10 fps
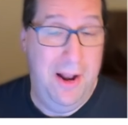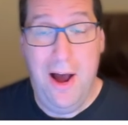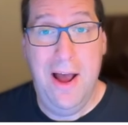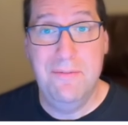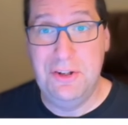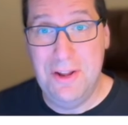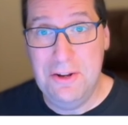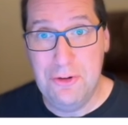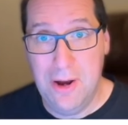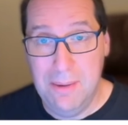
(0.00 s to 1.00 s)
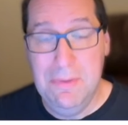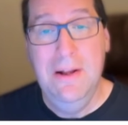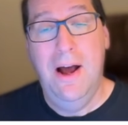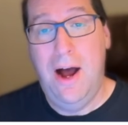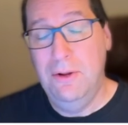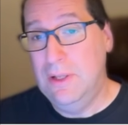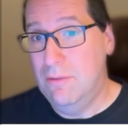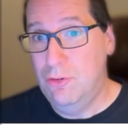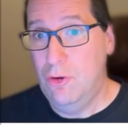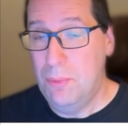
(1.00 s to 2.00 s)
have a day job. I only
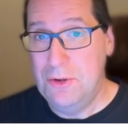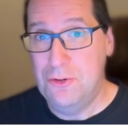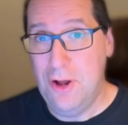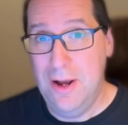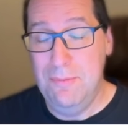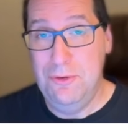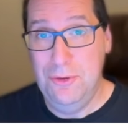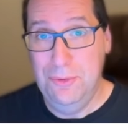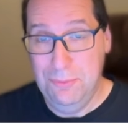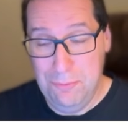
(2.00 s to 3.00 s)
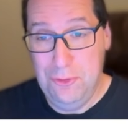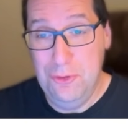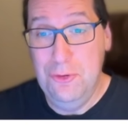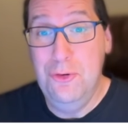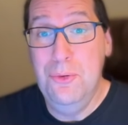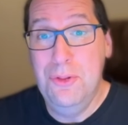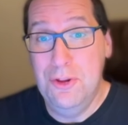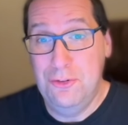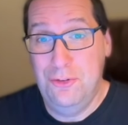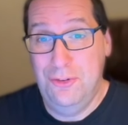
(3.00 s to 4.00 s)
have so much time to do
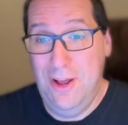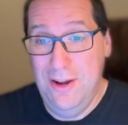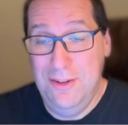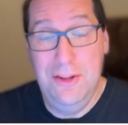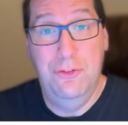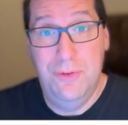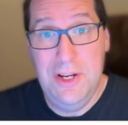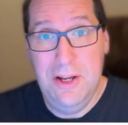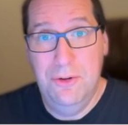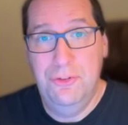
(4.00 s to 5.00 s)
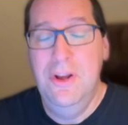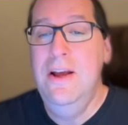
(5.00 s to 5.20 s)
this these videos,